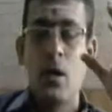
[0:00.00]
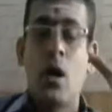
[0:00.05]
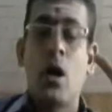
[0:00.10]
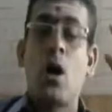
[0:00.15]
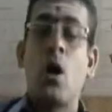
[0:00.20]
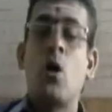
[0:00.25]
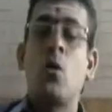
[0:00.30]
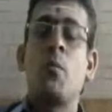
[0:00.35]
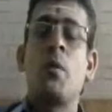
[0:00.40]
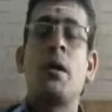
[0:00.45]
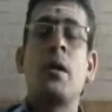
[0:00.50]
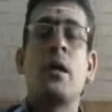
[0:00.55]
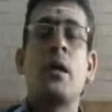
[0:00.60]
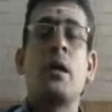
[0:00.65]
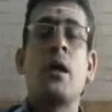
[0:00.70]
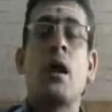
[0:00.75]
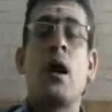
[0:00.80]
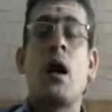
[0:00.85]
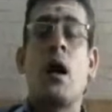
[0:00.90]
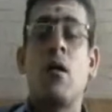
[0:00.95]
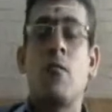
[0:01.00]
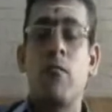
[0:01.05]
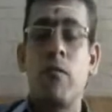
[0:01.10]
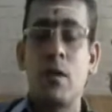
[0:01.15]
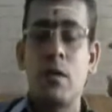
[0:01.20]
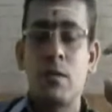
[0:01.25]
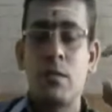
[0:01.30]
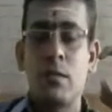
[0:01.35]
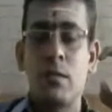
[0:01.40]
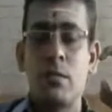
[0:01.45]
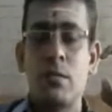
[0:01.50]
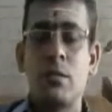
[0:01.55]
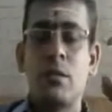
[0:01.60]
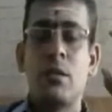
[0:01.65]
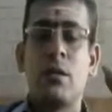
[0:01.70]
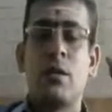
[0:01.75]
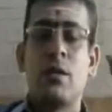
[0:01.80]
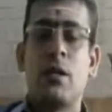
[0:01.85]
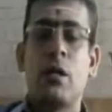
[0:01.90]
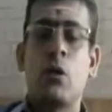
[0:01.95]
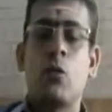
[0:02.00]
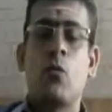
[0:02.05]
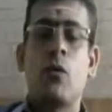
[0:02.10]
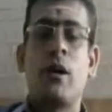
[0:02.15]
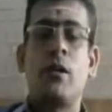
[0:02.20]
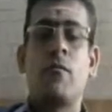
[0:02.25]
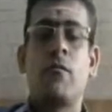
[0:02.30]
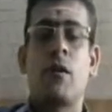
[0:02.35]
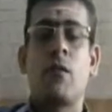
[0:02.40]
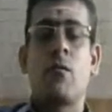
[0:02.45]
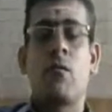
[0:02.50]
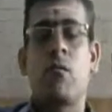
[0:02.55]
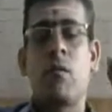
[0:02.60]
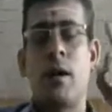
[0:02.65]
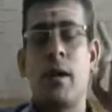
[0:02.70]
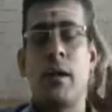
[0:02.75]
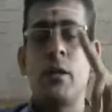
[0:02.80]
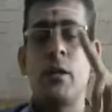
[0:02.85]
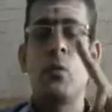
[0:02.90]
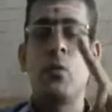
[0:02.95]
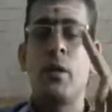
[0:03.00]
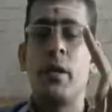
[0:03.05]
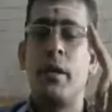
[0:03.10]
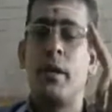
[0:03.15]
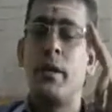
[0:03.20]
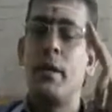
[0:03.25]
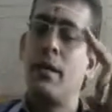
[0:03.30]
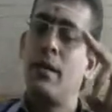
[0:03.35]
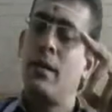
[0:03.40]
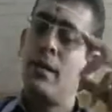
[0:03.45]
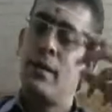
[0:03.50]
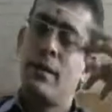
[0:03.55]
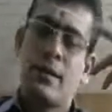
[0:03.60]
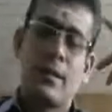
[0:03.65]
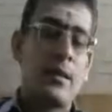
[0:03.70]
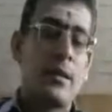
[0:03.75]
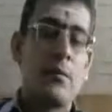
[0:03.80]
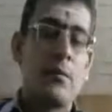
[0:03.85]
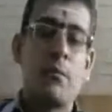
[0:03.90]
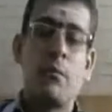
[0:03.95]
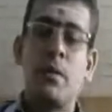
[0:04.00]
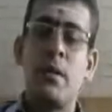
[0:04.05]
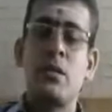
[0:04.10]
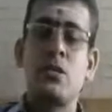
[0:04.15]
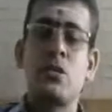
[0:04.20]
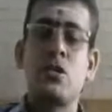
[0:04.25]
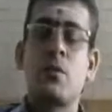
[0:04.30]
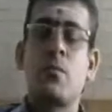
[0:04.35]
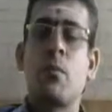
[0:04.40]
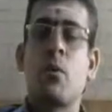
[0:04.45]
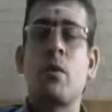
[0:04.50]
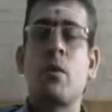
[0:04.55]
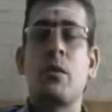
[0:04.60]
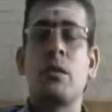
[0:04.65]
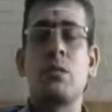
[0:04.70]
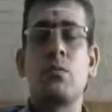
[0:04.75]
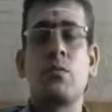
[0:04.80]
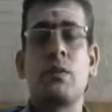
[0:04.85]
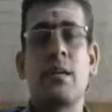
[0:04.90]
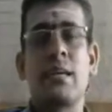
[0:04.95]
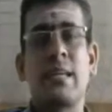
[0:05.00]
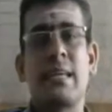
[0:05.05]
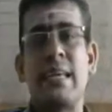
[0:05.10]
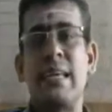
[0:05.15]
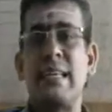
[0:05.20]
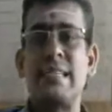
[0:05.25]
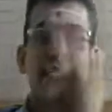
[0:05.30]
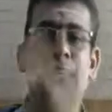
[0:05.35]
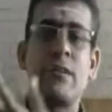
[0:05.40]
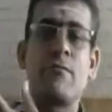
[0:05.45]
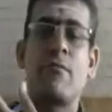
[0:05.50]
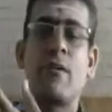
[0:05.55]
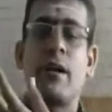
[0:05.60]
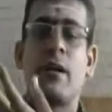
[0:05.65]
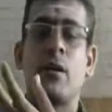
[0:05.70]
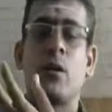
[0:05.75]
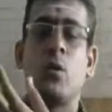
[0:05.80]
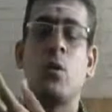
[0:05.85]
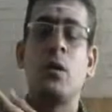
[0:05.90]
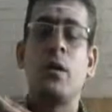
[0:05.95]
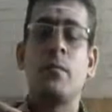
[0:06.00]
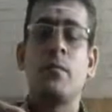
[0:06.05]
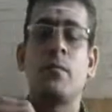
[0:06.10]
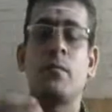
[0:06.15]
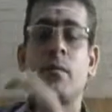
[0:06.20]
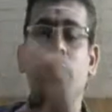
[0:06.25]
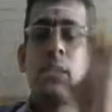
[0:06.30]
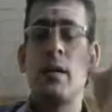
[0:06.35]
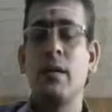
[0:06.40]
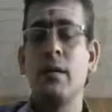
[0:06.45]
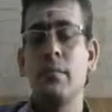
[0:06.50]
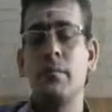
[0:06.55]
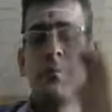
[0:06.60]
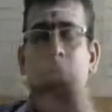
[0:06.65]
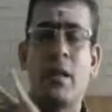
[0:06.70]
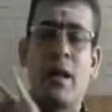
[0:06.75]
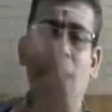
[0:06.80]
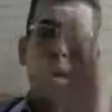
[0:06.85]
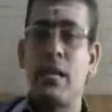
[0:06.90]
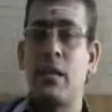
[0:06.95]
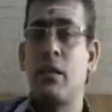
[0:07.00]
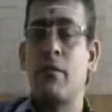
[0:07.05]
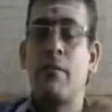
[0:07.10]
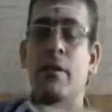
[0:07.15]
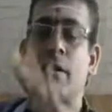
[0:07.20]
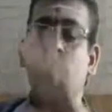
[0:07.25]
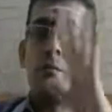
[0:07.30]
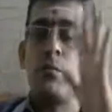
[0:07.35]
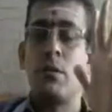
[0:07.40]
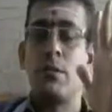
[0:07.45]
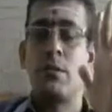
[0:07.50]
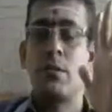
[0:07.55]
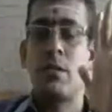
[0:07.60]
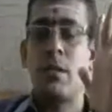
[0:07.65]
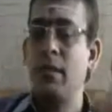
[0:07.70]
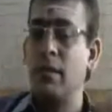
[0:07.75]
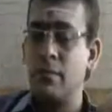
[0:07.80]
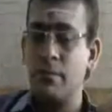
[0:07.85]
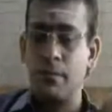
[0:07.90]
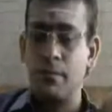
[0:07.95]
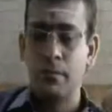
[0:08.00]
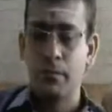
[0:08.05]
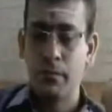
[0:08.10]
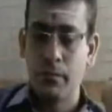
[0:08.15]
how many hours required for 1 unit, then based upon this we can easily find out the other variables. Clear?